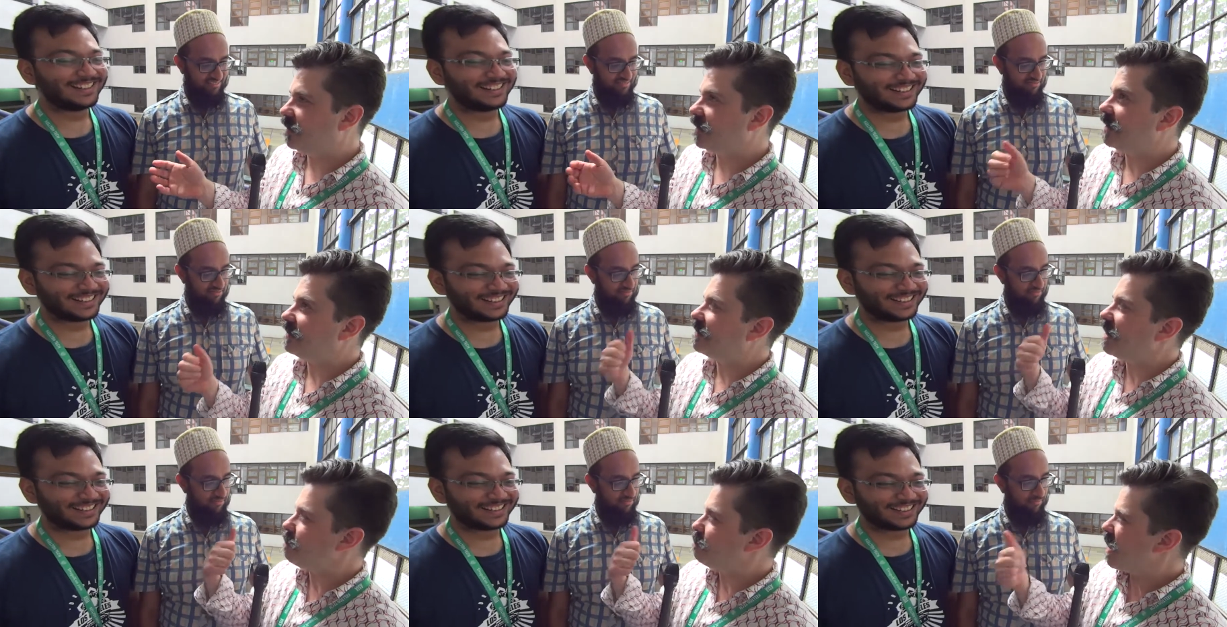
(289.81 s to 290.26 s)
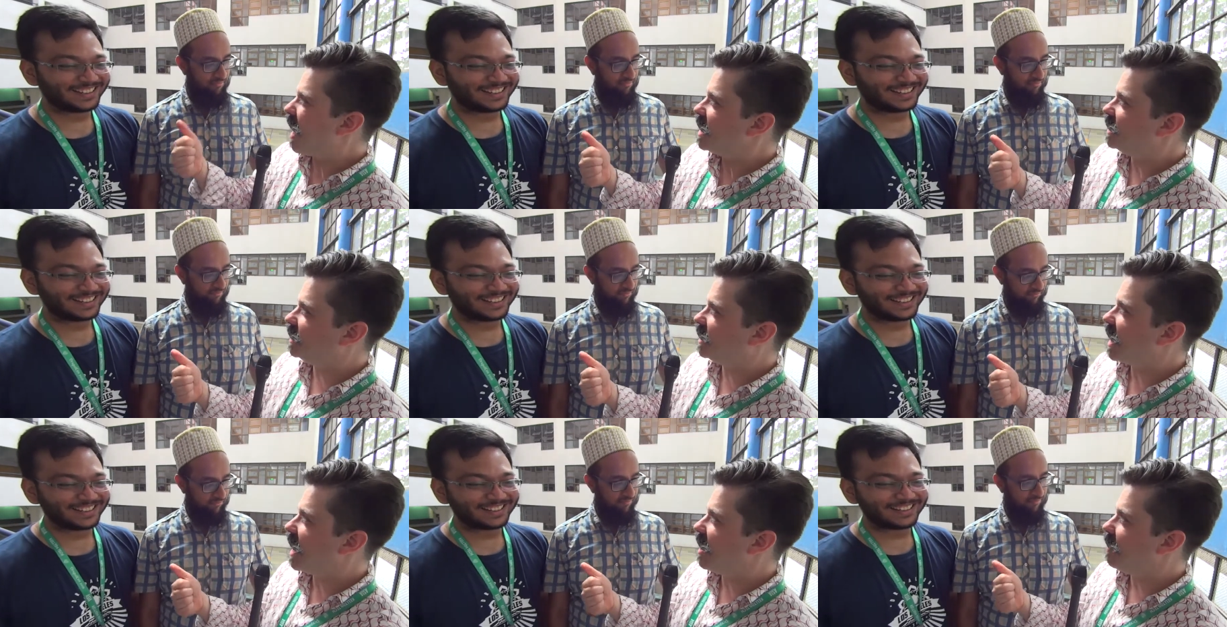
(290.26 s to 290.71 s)
Speaker 1: Let's say
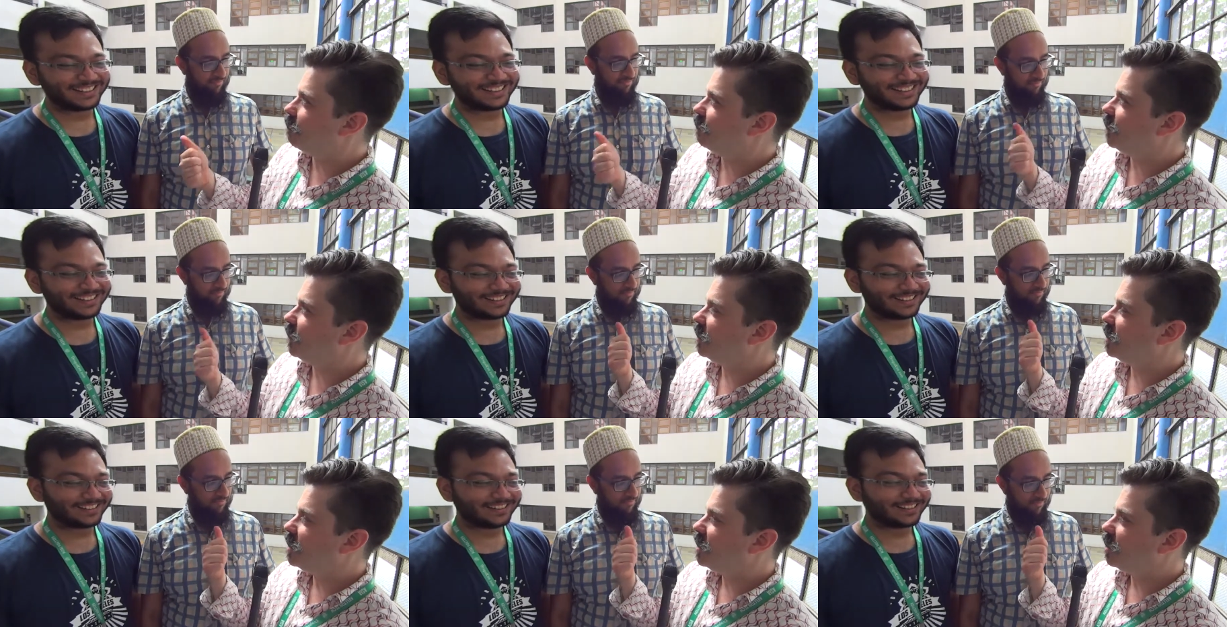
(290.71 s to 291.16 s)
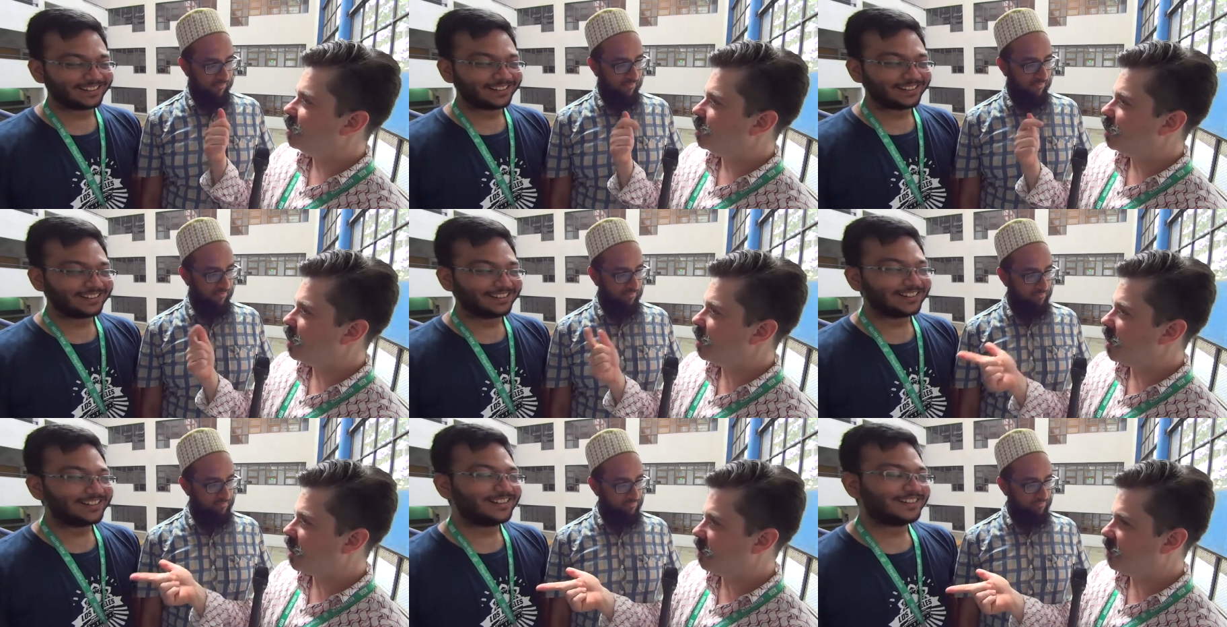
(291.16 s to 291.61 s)
Bad Camp,
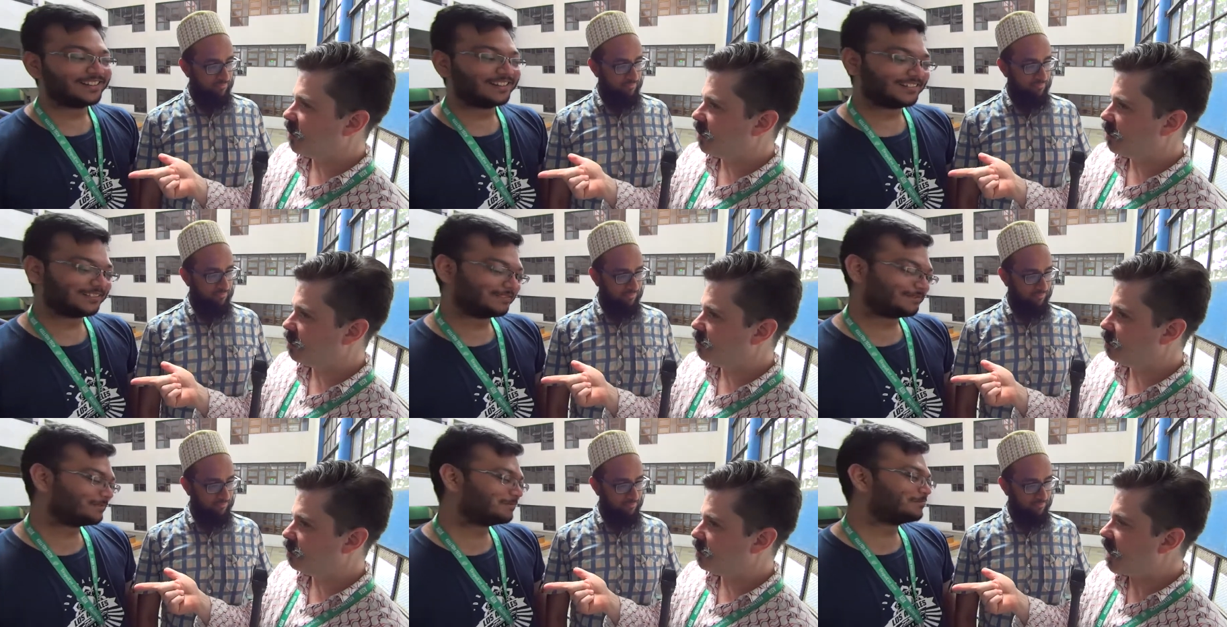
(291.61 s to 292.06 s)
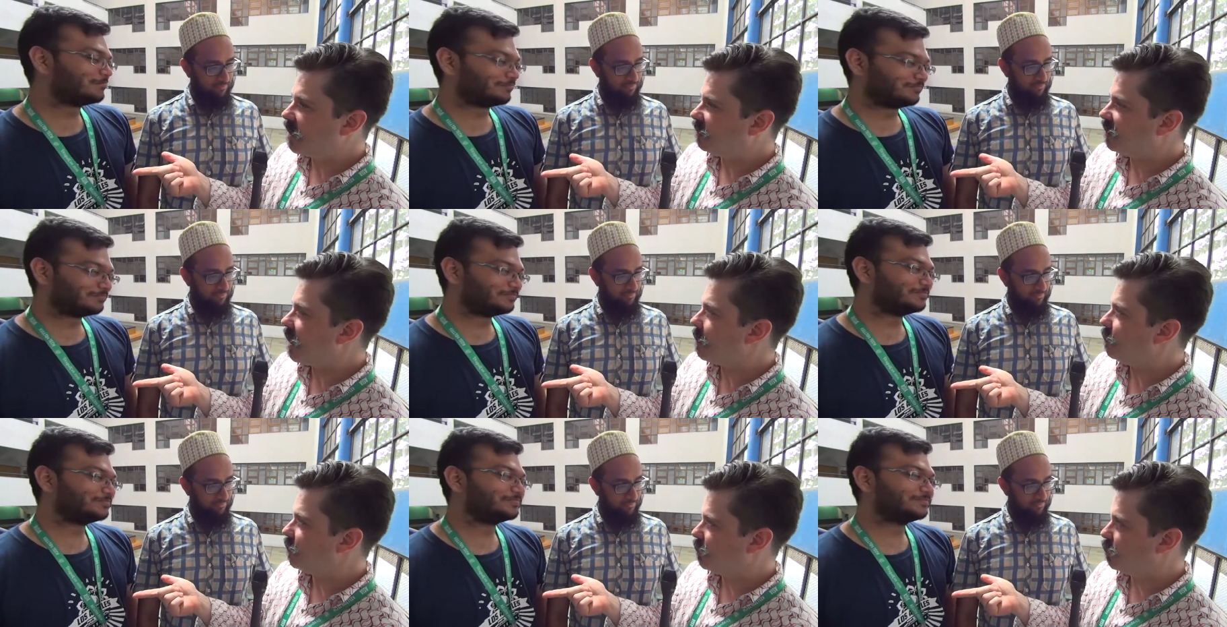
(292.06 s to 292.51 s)
uh, the nice
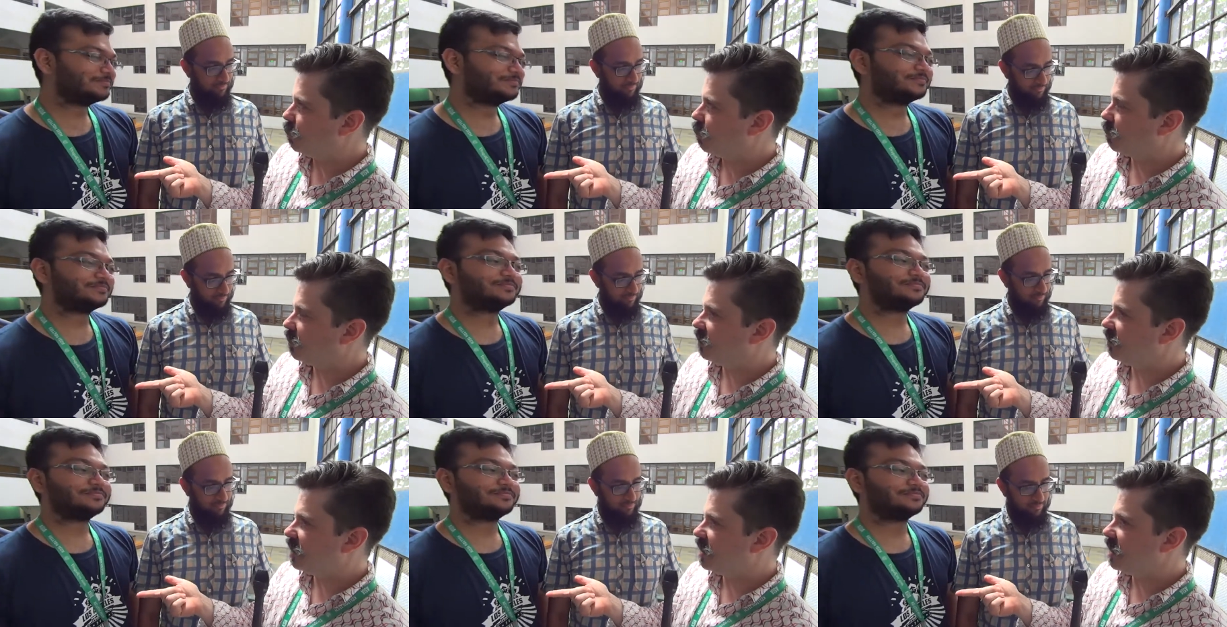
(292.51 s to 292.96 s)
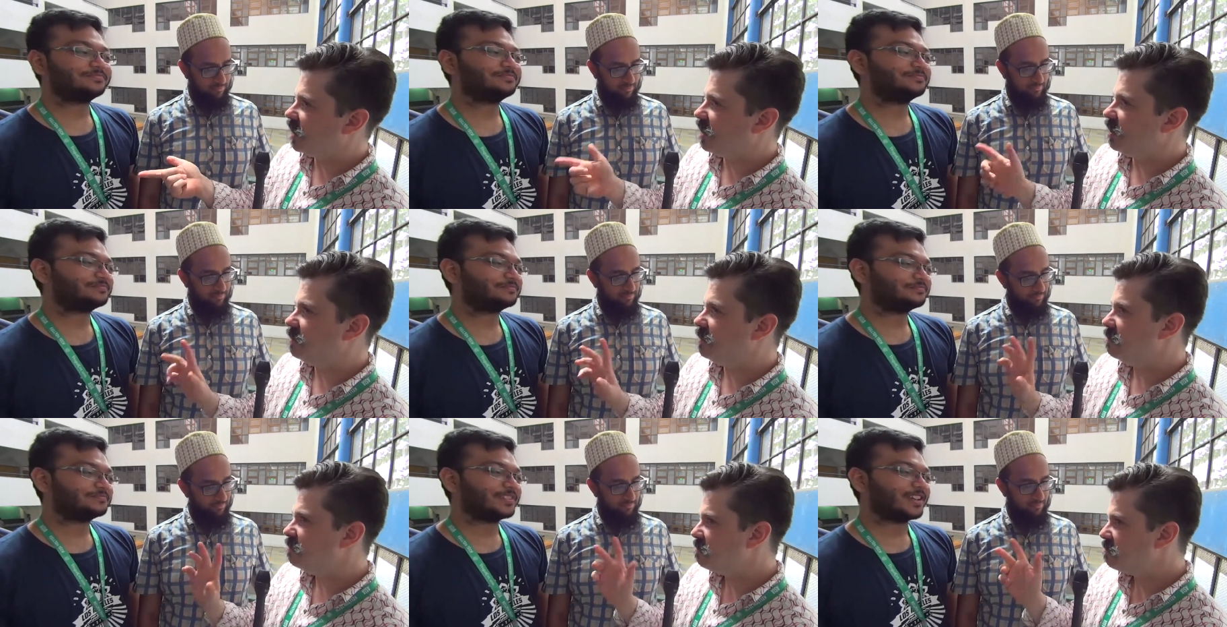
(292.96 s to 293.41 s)
camp in New York
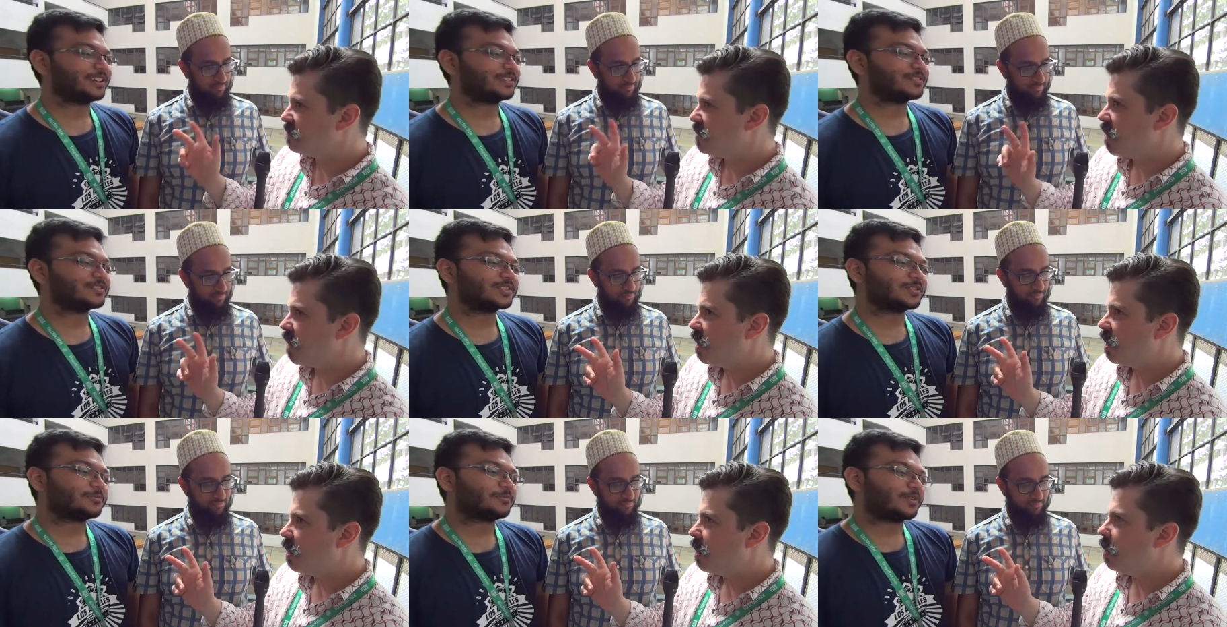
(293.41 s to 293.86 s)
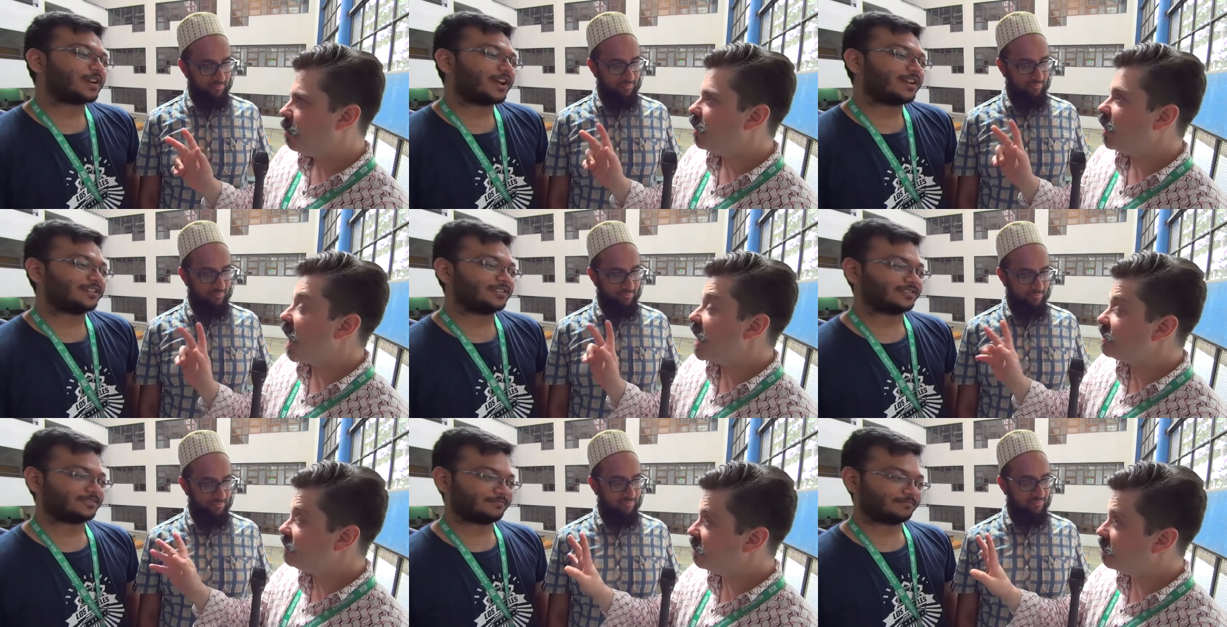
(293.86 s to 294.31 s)
City, yeah,
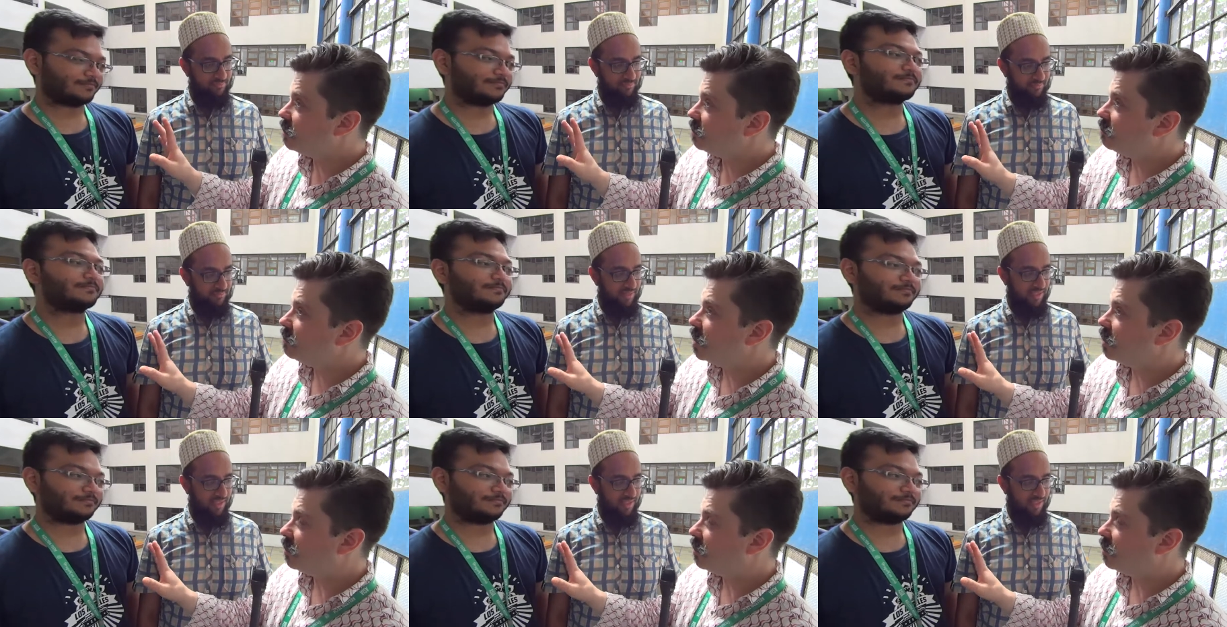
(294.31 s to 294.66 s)
London,